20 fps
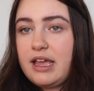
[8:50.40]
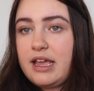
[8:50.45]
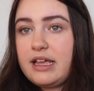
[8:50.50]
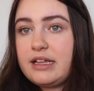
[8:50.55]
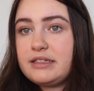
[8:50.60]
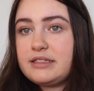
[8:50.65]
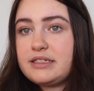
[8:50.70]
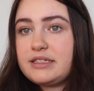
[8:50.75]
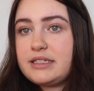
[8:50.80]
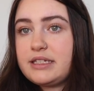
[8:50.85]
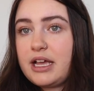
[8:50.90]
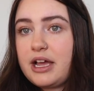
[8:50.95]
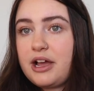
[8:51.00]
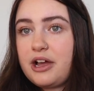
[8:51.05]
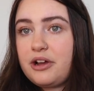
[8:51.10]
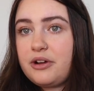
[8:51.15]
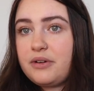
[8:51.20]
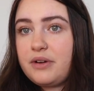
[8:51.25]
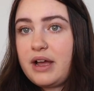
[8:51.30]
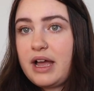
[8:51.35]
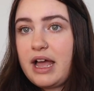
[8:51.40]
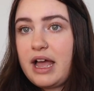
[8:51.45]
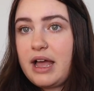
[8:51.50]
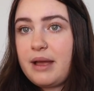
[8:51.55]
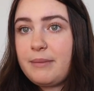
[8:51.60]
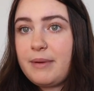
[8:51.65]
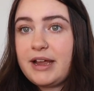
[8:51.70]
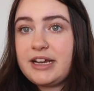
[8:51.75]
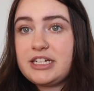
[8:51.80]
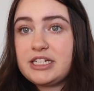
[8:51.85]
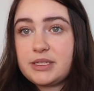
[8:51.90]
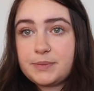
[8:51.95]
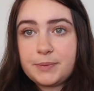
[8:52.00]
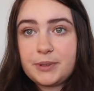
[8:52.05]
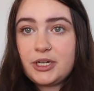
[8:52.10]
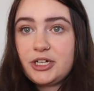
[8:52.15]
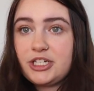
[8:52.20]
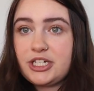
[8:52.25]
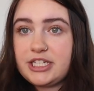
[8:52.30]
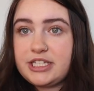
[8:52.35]
And so I just
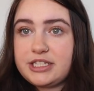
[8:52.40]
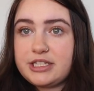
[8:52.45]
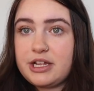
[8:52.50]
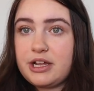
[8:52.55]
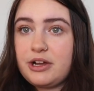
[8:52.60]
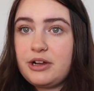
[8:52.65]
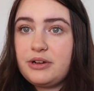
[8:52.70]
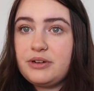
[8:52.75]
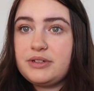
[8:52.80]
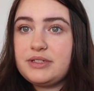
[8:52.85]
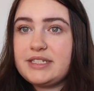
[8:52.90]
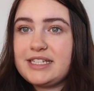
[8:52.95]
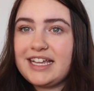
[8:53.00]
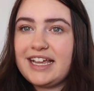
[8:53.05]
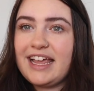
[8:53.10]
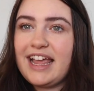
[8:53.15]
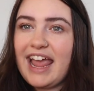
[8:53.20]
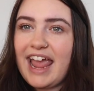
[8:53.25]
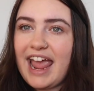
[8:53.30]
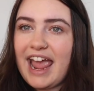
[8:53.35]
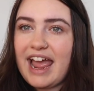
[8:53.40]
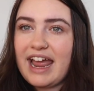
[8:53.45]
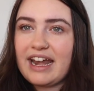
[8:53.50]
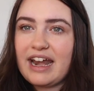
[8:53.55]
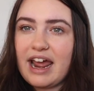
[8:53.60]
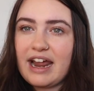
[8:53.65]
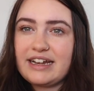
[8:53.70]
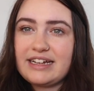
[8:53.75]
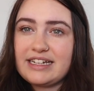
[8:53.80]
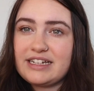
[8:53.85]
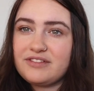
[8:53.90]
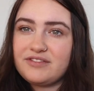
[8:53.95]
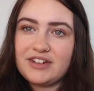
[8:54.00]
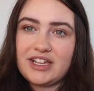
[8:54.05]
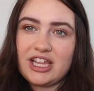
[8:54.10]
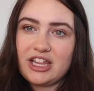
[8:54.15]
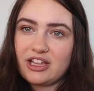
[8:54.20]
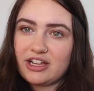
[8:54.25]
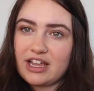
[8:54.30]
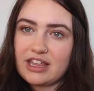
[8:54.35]
purchased those, and I didn't
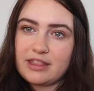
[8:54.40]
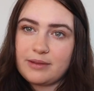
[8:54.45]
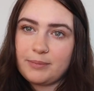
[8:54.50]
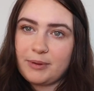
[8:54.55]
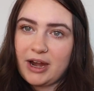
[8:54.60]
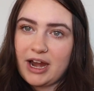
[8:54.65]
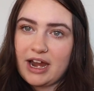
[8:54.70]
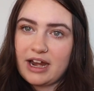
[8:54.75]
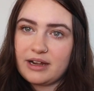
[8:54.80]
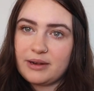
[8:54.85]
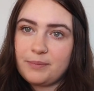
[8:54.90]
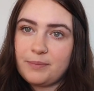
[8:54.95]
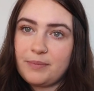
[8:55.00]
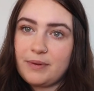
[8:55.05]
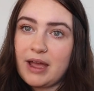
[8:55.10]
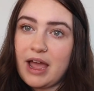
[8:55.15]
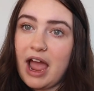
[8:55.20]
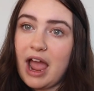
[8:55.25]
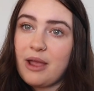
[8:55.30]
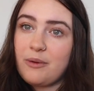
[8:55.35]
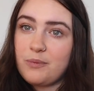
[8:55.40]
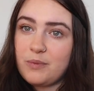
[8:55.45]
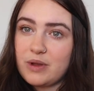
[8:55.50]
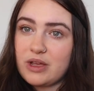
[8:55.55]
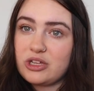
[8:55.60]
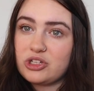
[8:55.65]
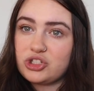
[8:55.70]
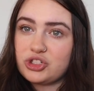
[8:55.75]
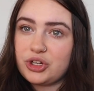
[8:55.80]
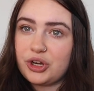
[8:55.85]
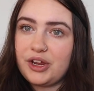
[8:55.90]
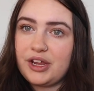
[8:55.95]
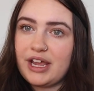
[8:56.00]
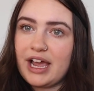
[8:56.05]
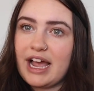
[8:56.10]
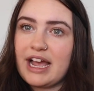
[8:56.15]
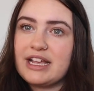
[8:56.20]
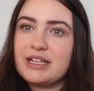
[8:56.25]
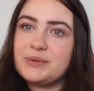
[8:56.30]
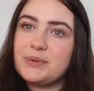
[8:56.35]
really look at the brand, but I will show you
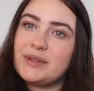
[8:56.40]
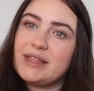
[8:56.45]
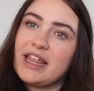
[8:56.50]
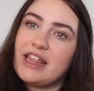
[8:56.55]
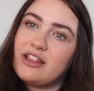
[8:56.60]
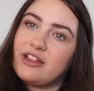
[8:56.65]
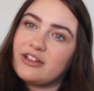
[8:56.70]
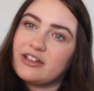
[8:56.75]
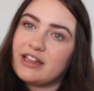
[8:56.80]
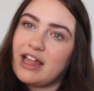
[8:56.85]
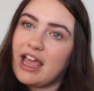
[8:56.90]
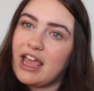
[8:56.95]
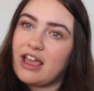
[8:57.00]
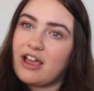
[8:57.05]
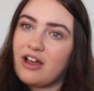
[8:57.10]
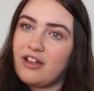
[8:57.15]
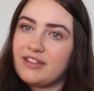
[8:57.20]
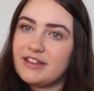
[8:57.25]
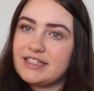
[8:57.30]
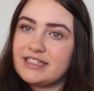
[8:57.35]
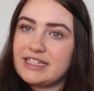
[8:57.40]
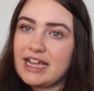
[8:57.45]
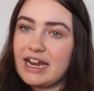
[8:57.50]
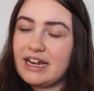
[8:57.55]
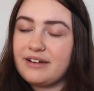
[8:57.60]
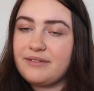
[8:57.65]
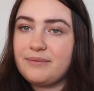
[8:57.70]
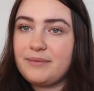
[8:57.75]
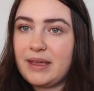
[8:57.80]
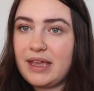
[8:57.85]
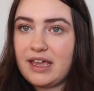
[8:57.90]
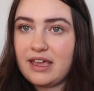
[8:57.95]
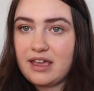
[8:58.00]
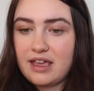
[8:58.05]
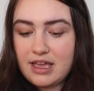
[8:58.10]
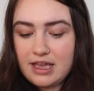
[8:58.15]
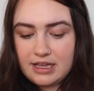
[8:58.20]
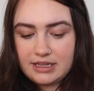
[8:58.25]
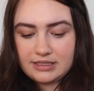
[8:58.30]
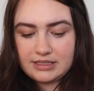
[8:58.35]
guys what they look like on the side of me.
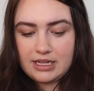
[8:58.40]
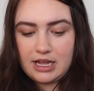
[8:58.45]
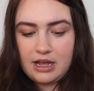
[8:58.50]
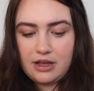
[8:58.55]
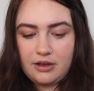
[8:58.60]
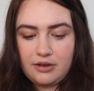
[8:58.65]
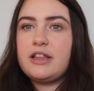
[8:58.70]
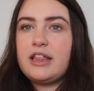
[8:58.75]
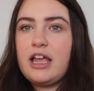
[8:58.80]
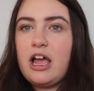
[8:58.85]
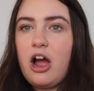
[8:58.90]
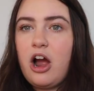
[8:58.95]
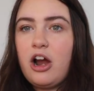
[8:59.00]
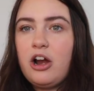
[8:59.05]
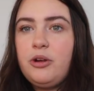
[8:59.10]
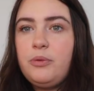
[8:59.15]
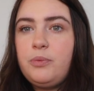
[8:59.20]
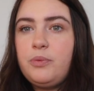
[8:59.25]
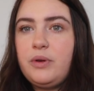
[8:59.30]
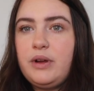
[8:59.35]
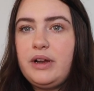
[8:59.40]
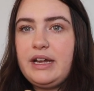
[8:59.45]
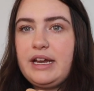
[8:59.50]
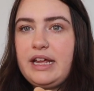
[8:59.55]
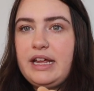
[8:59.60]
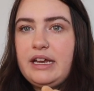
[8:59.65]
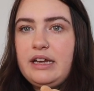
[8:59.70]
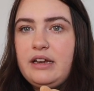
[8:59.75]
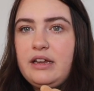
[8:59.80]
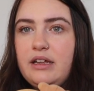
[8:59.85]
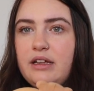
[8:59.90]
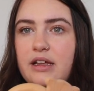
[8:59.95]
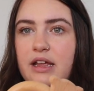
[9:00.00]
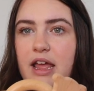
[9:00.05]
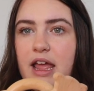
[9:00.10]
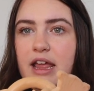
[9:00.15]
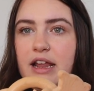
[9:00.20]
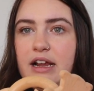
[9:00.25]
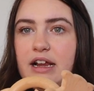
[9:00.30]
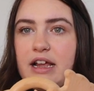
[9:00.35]
So they are wooden,
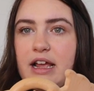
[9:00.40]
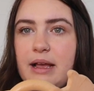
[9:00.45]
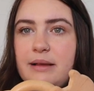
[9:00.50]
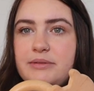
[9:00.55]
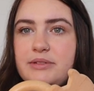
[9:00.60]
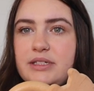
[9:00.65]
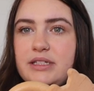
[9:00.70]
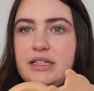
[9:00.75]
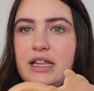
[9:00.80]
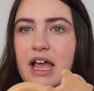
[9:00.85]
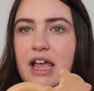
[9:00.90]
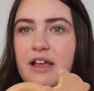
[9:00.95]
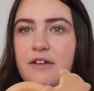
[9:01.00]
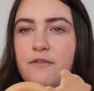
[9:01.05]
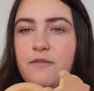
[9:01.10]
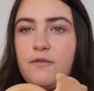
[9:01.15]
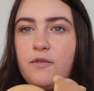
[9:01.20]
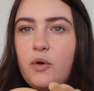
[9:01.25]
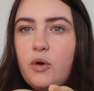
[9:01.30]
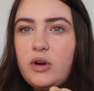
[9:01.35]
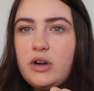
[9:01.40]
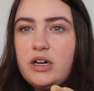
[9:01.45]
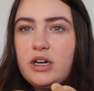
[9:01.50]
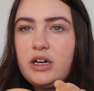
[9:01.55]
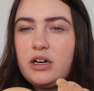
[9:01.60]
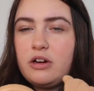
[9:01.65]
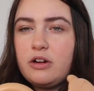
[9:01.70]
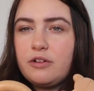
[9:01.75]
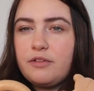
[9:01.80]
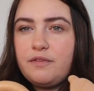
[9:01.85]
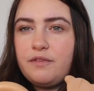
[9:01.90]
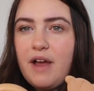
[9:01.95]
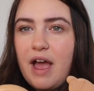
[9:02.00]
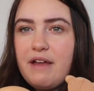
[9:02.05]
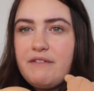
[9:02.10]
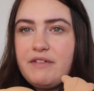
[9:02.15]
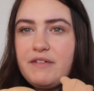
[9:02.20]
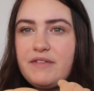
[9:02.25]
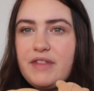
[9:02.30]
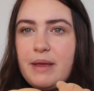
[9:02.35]
and it comes with like 4 or
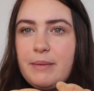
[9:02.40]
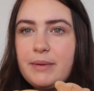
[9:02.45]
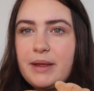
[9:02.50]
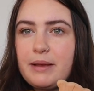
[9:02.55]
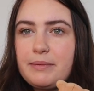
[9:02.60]
5 of them.